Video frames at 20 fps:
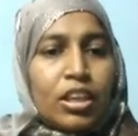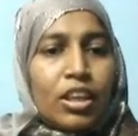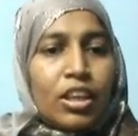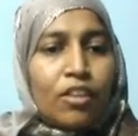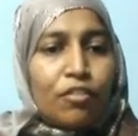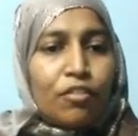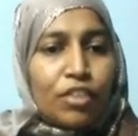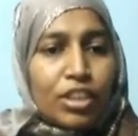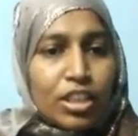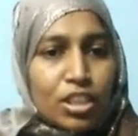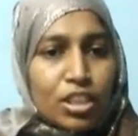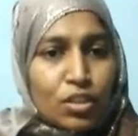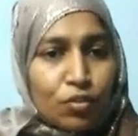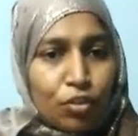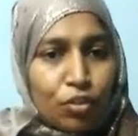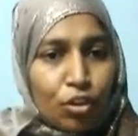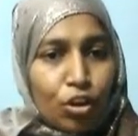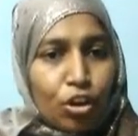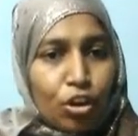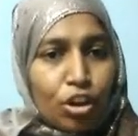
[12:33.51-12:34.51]
If it is
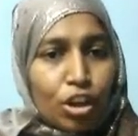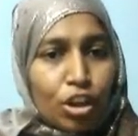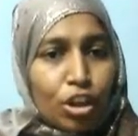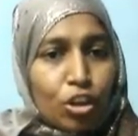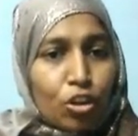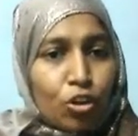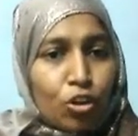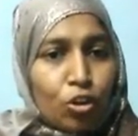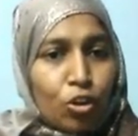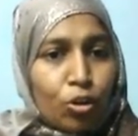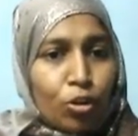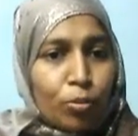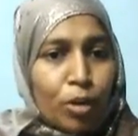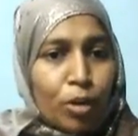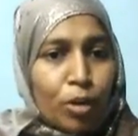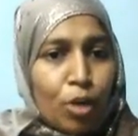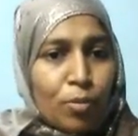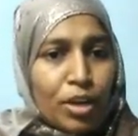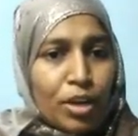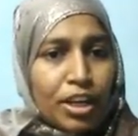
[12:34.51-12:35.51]
4
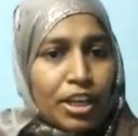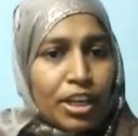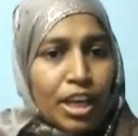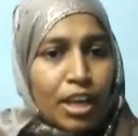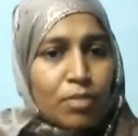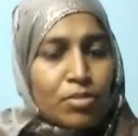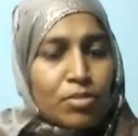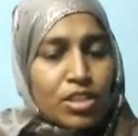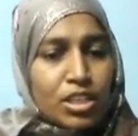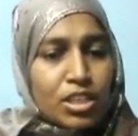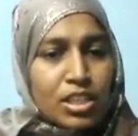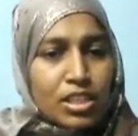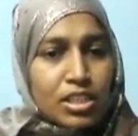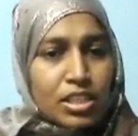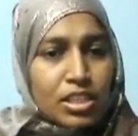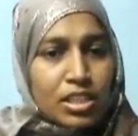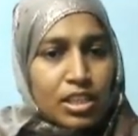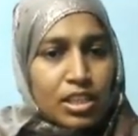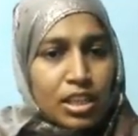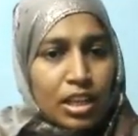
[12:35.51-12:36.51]
cube, how many times it
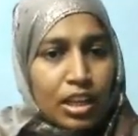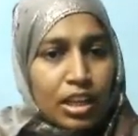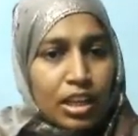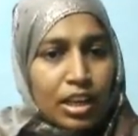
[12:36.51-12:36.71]
is